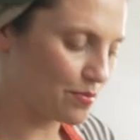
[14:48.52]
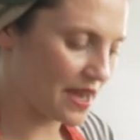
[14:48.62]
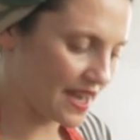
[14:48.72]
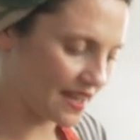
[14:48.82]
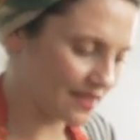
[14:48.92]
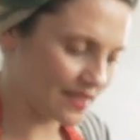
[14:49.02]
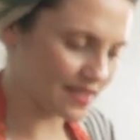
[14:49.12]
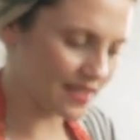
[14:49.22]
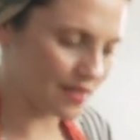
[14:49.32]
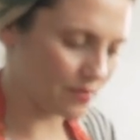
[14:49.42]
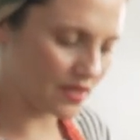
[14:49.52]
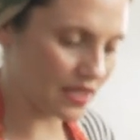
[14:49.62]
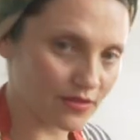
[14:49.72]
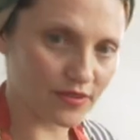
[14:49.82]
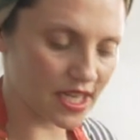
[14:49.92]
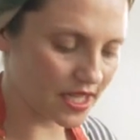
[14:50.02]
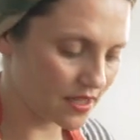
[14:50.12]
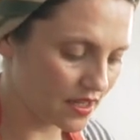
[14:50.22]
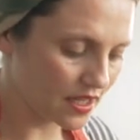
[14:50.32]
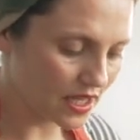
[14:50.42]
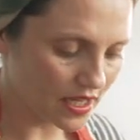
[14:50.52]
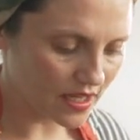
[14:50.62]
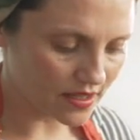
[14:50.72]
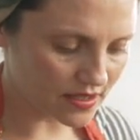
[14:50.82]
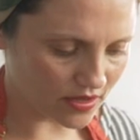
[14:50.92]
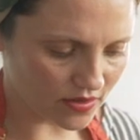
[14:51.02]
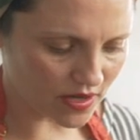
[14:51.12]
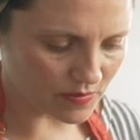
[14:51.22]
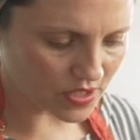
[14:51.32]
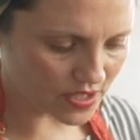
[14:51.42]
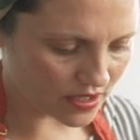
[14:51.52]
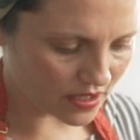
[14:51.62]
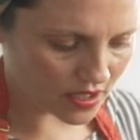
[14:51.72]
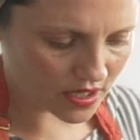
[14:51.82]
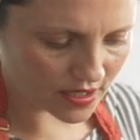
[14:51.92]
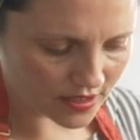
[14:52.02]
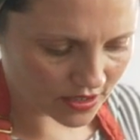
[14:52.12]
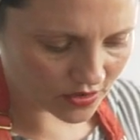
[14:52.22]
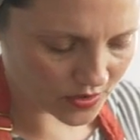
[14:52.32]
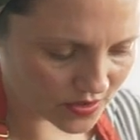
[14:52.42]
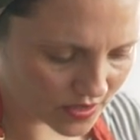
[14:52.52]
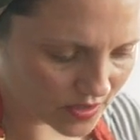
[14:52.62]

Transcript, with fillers: bag, as I say, but that's fine. So I'm just gonna cut across the